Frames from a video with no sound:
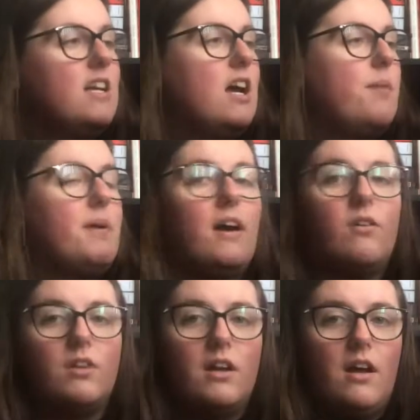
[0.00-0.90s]

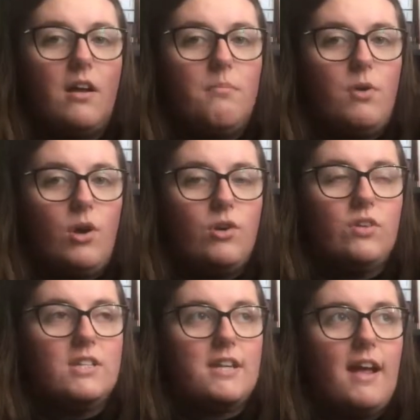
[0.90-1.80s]
about a murder in
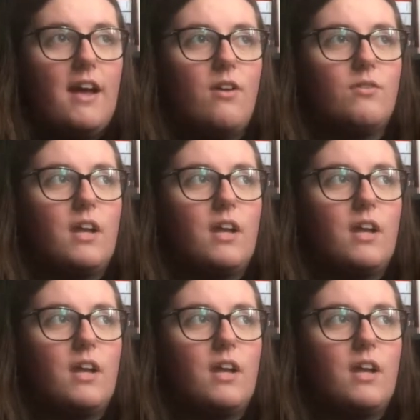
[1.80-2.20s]
a town,